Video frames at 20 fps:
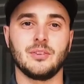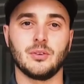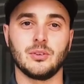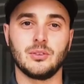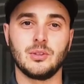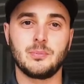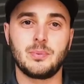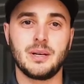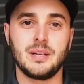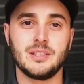floor
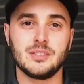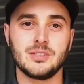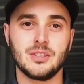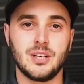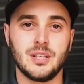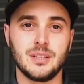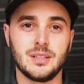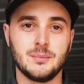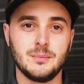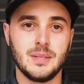repairs
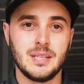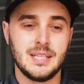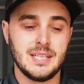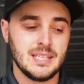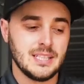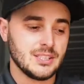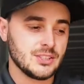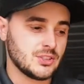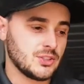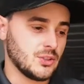on them.
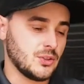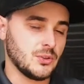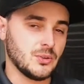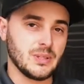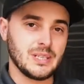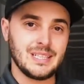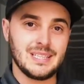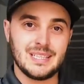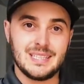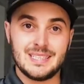So
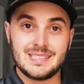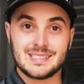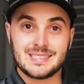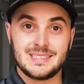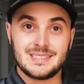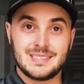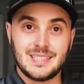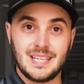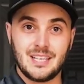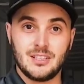in this
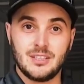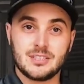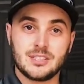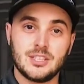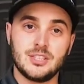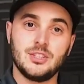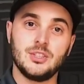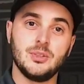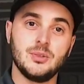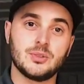container, it's a
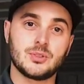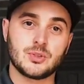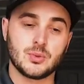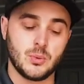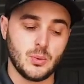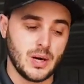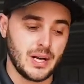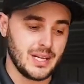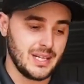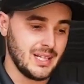used
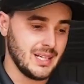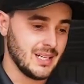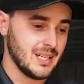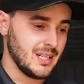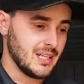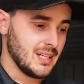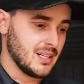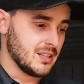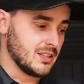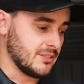20.
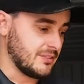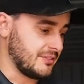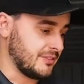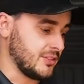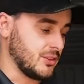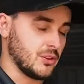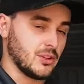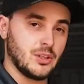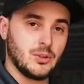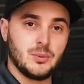The
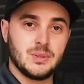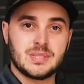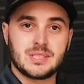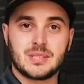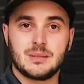floor was